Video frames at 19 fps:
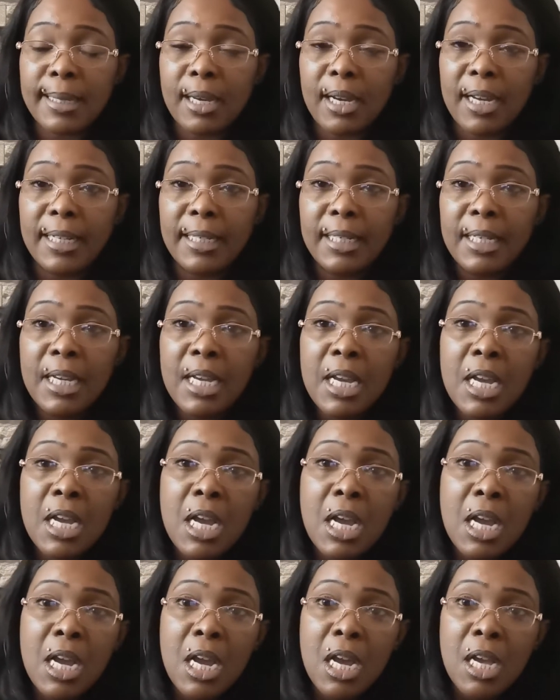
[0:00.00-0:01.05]
sign.
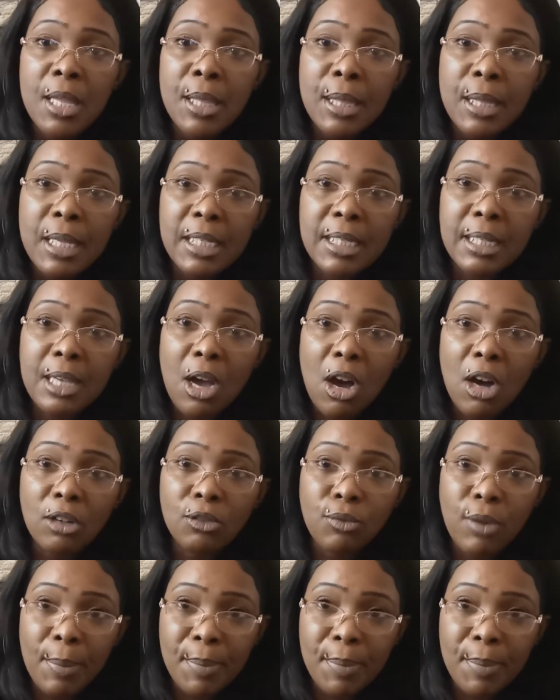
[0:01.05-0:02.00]
This card